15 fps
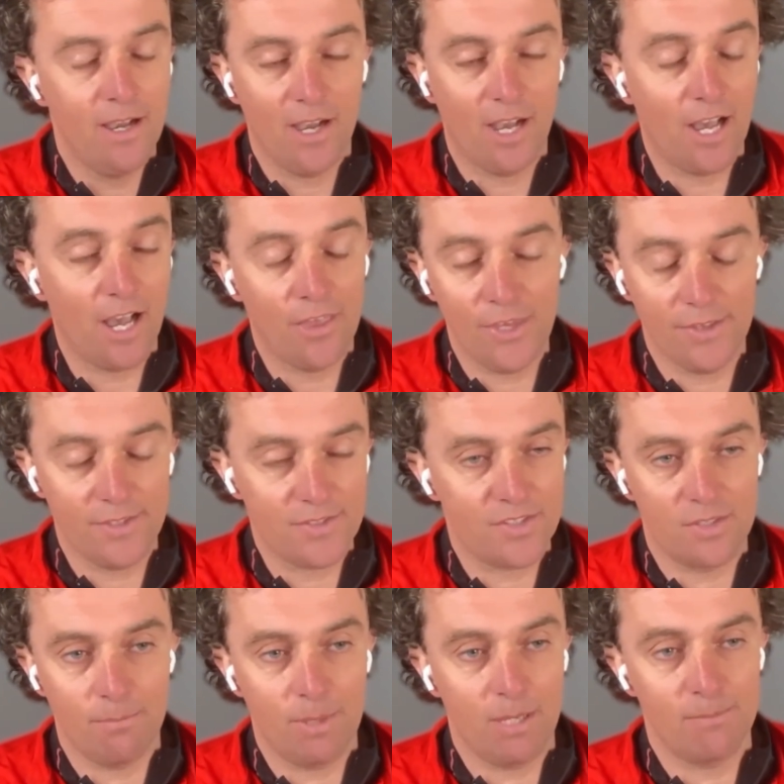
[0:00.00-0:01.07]
I think this is
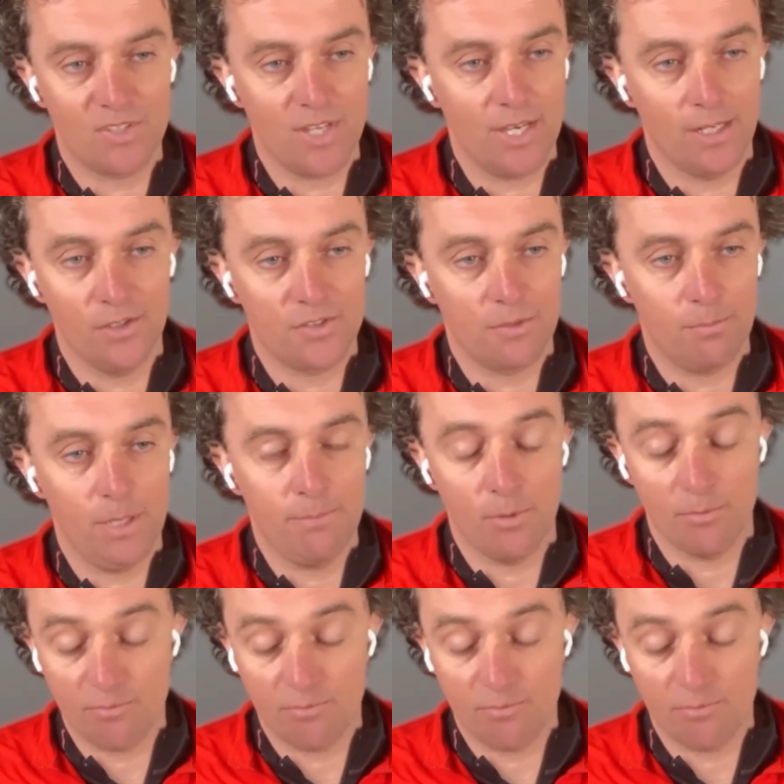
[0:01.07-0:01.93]
a big mistake. Lots of people.